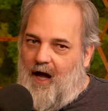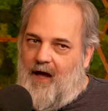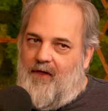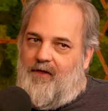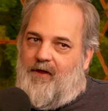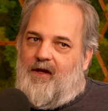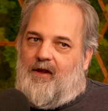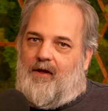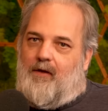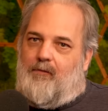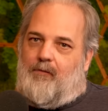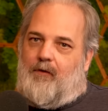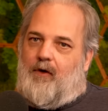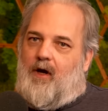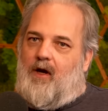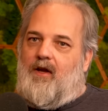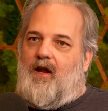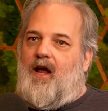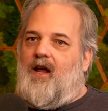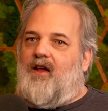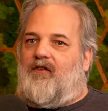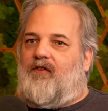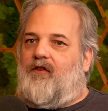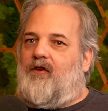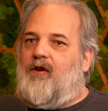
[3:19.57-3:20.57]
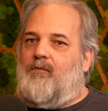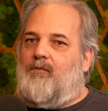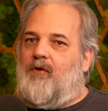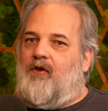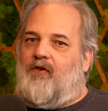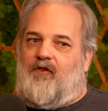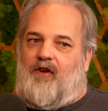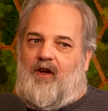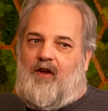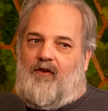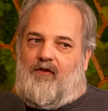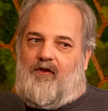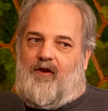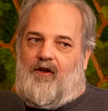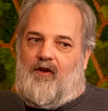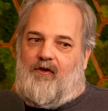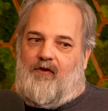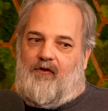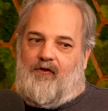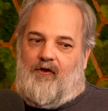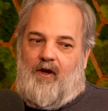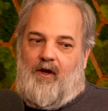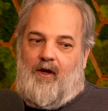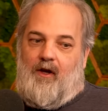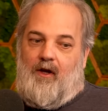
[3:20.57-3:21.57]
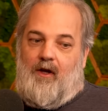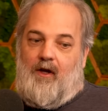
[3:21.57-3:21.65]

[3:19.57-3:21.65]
I think that a nice litmus test is